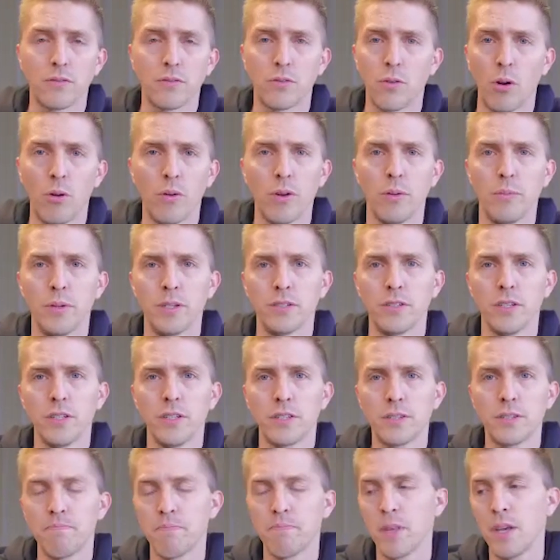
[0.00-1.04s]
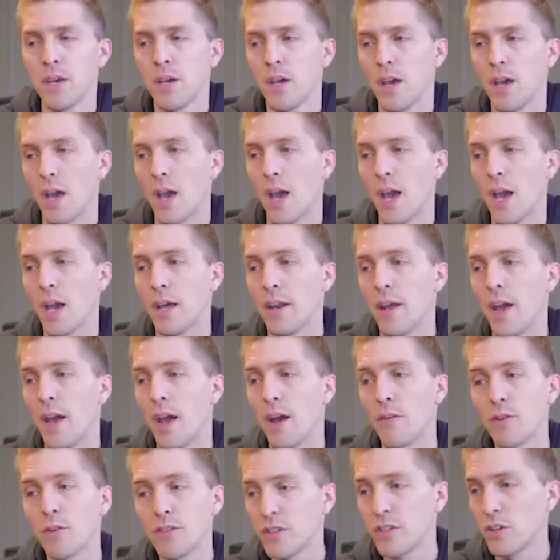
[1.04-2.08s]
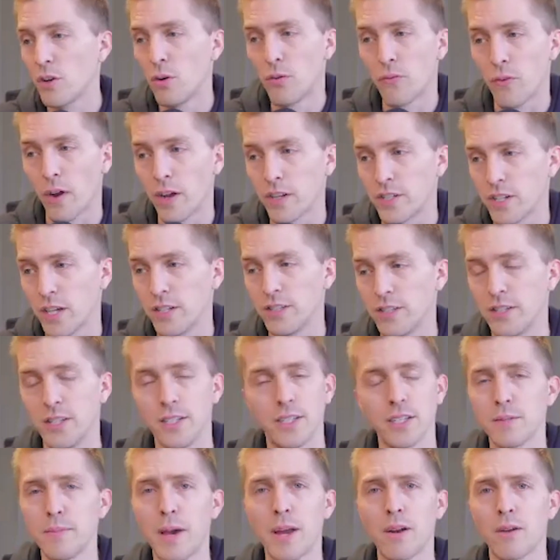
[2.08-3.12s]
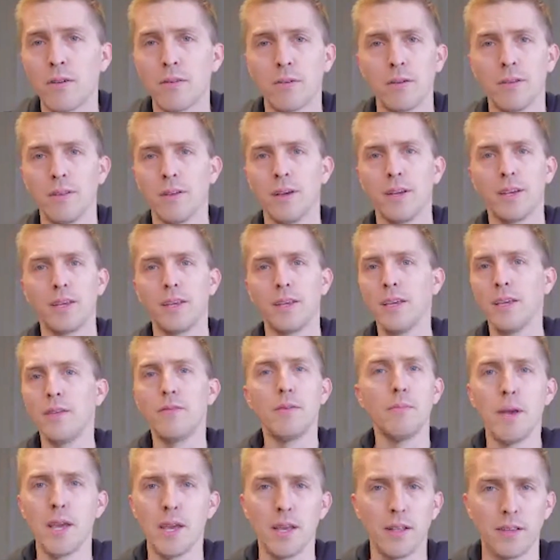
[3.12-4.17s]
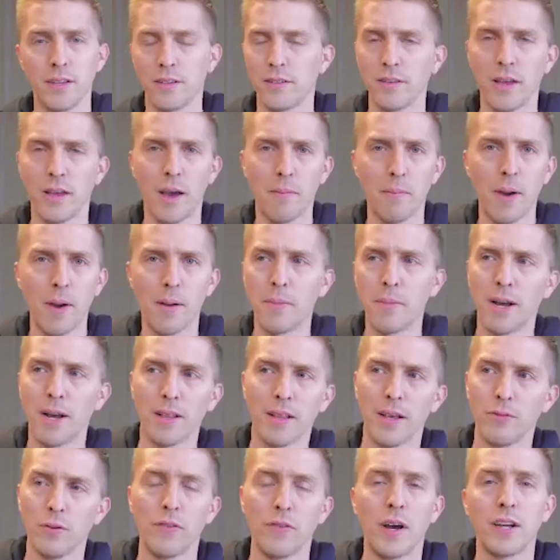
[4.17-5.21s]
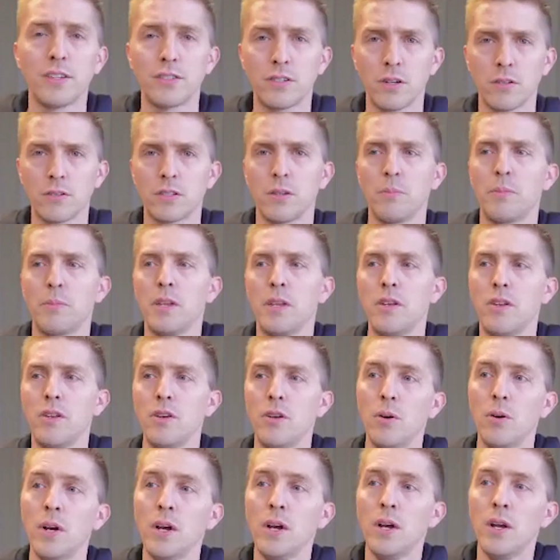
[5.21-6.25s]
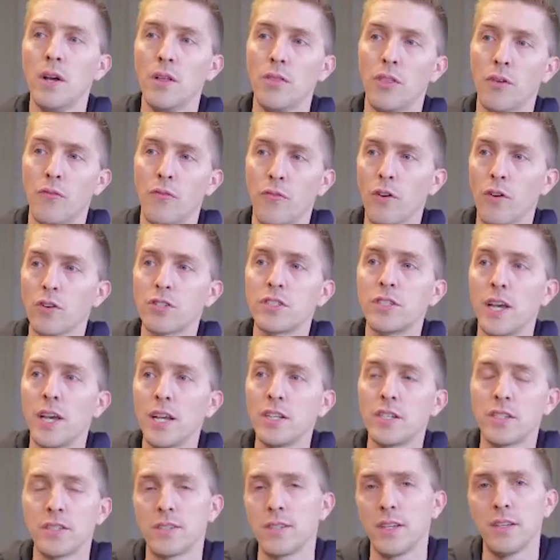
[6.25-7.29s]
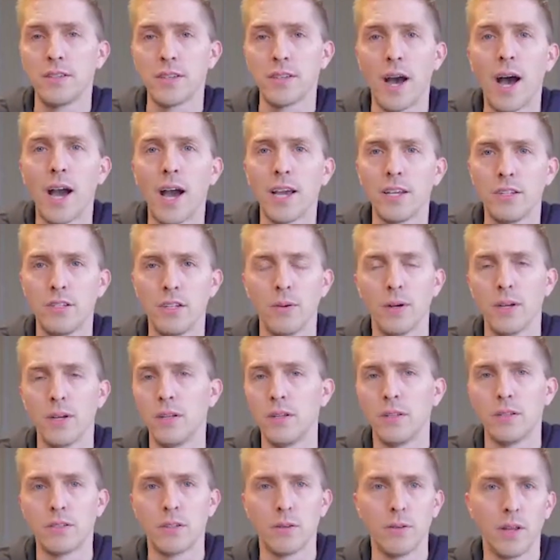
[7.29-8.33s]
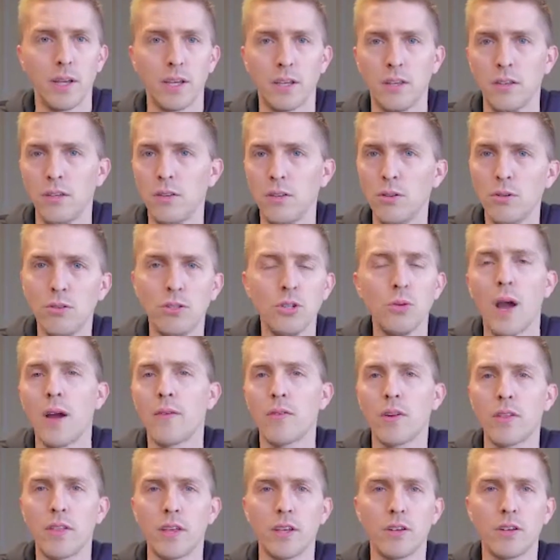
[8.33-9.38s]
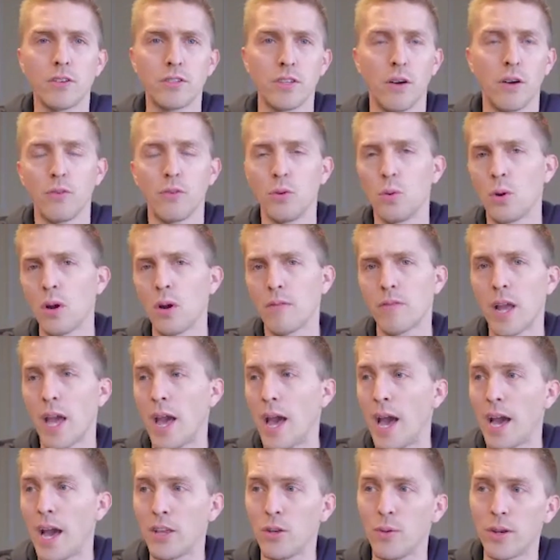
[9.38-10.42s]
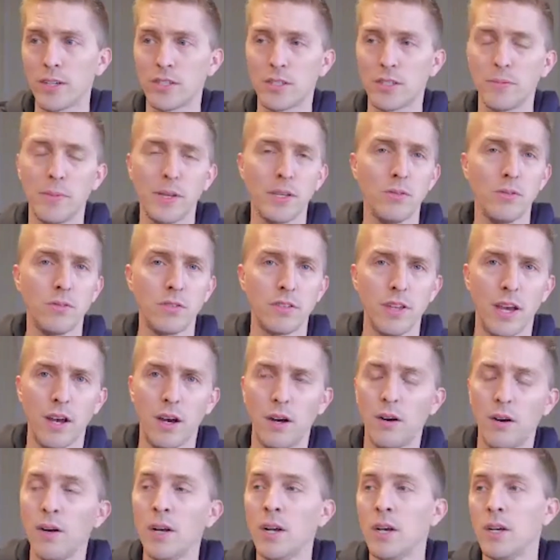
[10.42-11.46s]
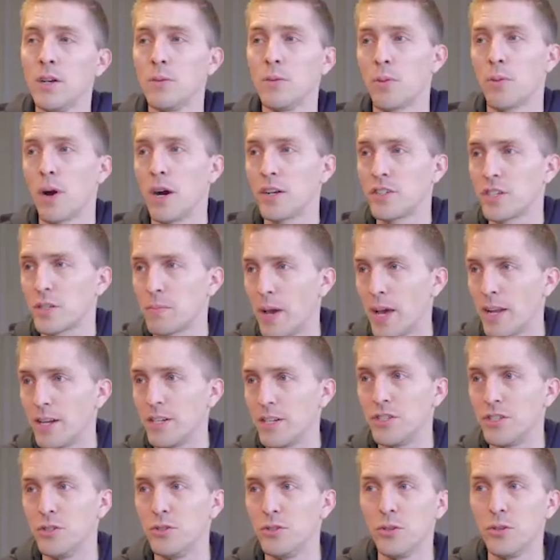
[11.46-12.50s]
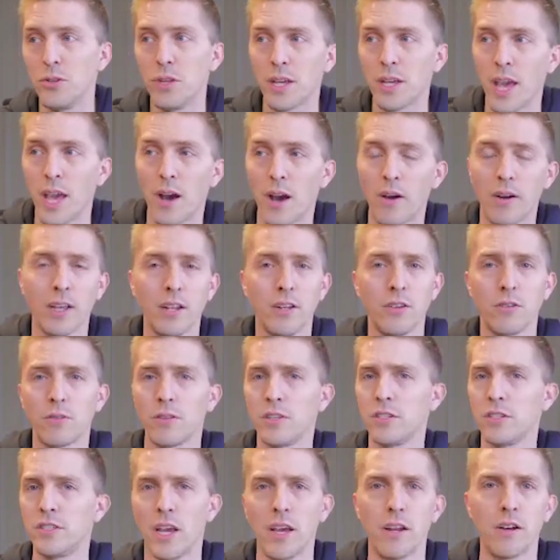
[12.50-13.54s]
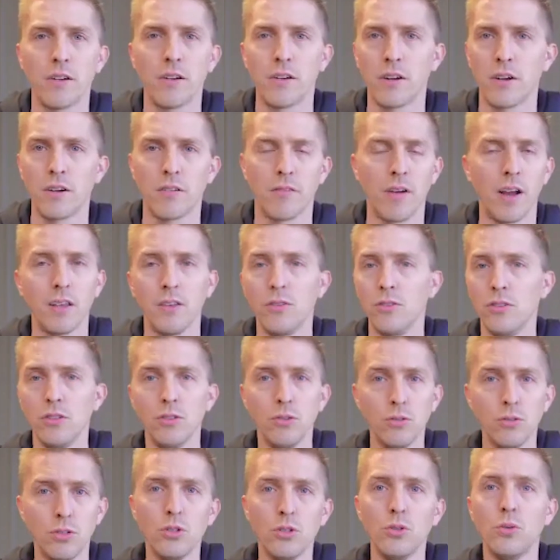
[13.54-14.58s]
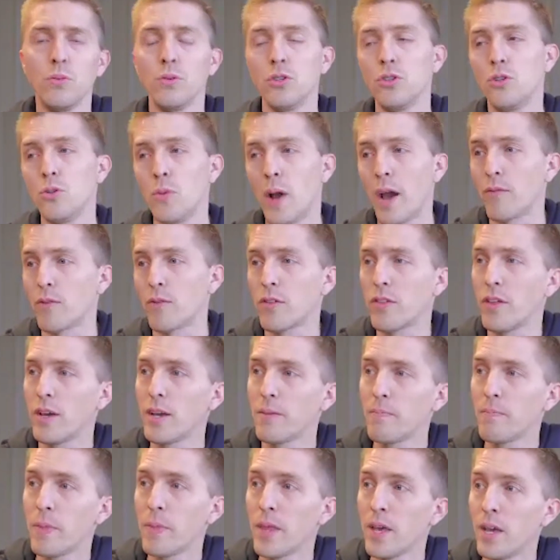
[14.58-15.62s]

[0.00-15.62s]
of growing a business, and every single franchisee, doesn't matter, like even me, it doesn't at my level. If I start something new, the first stage is I do it. So like you do everything yourself. You wear every hat, you estimate, you sell, project manage, you do the accounting, you're the janitor, right? You do everything.